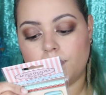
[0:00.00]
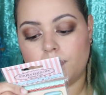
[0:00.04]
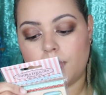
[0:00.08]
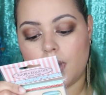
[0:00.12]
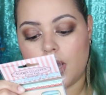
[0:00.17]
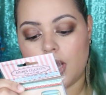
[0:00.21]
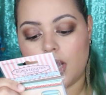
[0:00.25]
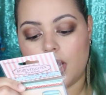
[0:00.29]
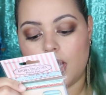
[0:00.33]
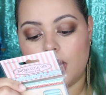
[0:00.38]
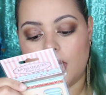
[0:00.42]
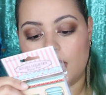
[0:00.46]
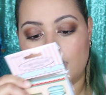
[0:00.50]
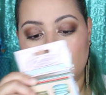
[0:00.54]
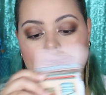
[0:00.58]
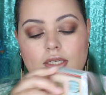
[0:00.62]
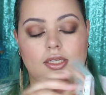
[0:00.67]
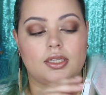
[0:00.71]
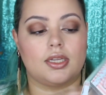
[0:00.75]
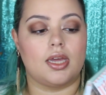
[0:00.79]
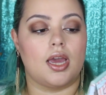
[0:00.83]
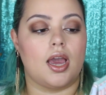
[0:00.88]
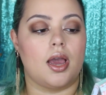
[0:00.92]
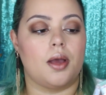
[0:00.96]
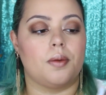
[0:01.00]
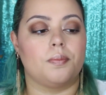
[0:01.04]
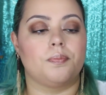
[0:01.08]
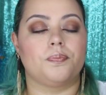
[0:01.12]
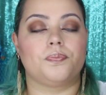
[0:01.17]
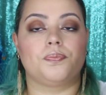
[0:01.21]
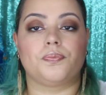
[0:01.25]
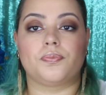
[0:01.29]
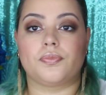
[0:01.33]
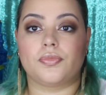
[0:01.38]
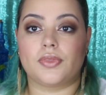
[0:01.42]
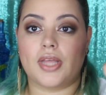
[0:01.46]
but yeah,
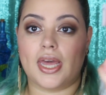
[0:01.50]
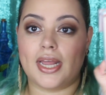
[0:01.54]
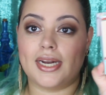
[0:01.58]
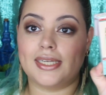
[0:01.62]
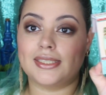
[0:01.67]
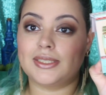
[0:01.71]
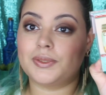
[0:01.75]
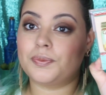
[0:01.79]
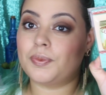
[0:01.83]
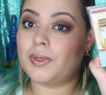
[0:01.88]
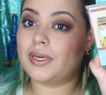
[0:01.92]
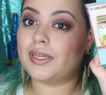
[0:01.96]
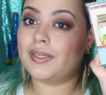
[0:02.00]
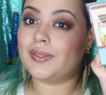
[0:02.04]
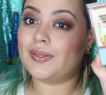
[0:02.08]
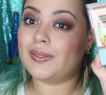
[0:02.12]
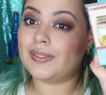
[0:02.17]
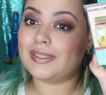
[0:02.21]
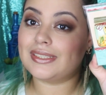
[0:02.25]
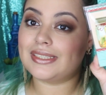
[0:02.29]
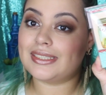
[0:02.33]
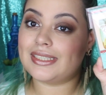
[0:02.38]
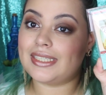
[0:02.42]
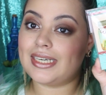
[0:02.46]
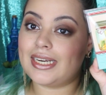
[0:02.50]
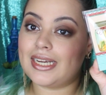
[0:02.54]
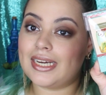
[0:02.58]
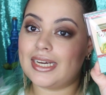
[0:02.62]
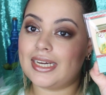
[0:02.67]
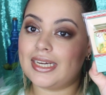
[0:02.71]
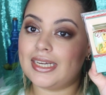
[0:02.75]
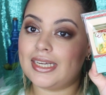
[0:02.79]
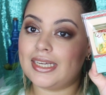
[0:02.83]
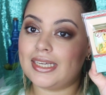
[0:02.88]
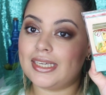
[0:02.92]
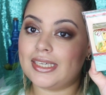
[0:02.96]
that is what it looks
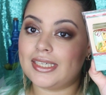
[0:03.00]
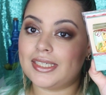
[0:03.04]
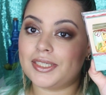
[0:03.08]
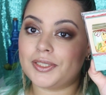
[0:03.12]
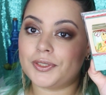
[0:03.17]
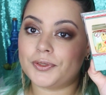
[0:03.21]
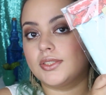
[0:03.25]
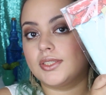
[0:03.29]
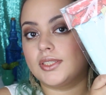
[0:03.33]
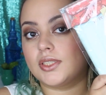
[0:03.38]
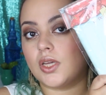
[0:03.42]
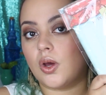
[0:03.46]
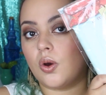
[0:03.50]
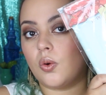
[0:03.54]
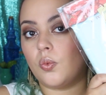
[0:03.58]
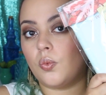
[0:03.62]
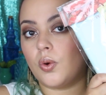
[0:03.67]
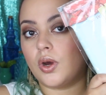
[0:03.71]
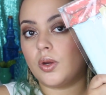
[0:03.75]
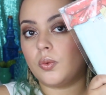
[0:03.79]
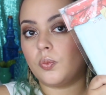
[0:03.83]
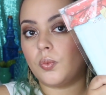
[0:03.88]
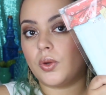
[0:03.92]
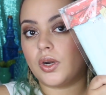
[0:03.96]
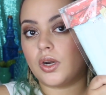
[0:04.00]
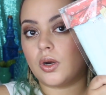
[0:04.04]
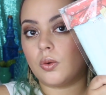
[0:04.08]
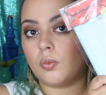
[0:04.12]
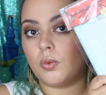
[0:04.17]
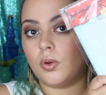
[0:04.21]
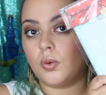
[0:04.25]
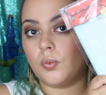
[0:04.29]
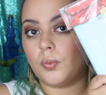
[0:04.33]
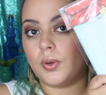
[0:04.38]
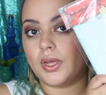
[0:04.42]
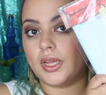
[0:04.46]
like. So one winner
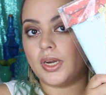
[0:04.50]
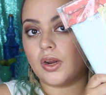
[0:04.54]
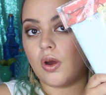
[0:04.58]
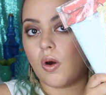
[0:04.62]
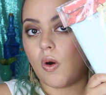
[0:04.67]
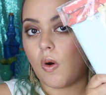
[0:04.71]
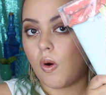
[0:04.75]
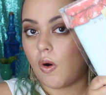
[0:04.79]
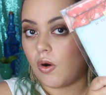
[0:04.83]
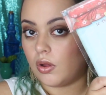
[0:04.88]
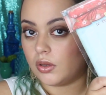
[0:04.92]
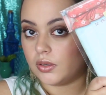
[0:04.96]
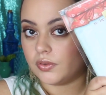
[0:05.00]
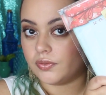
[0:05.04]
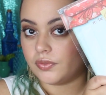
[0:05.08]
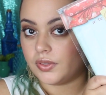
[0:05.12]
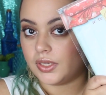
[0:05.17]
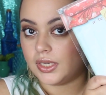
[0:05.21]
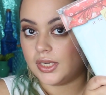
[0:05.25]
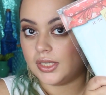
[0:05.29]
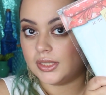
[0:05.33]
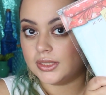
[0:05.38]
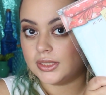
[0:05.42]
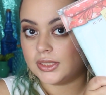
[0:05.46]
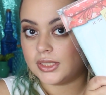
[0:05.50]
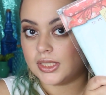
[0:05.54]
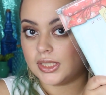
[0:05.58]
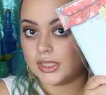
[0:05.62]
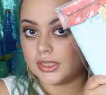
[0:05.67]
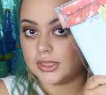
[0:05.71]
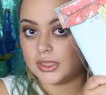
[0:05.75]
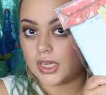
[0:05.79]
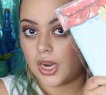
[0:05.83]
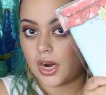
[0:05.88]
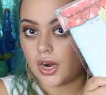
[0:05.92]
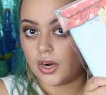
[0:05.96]
will win all of these, the
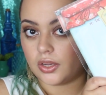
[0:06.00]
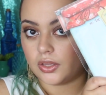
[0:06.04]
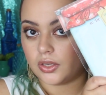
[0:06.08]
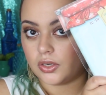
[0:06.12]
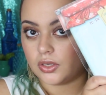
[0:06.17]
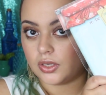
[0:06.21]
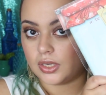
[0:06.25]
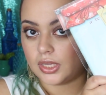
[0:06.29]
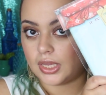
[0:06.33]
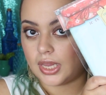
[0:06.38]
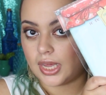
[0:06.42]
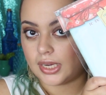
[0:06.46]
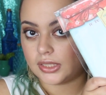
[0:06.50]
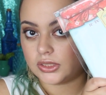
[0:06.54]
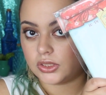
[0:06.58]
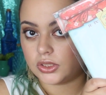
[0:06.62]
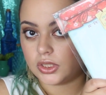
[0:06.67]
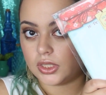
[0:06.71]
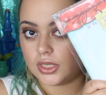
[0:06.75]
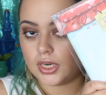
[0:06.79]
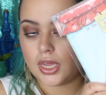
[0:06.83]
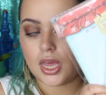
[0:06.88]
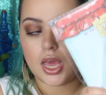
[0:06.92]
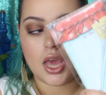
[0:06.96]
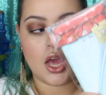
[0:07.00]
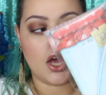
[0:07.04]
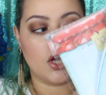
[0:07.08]
entire little collection.